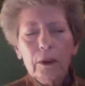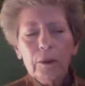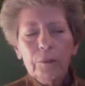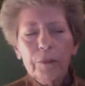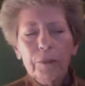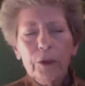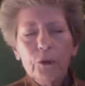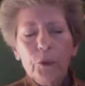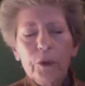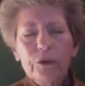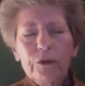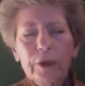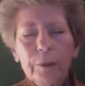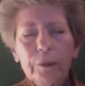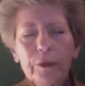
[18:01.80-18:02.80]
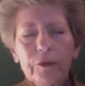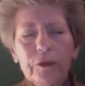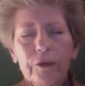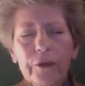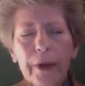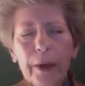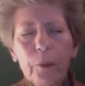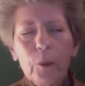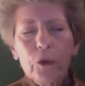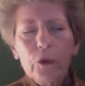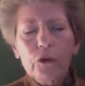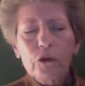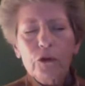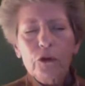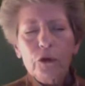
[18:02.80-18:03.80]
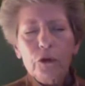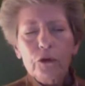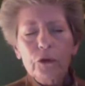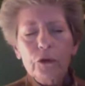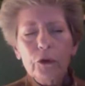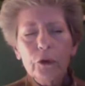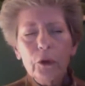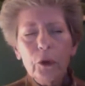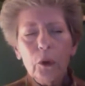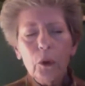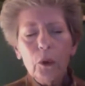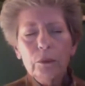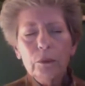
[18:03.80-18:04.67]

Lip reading: being receptive to that which is yours to know.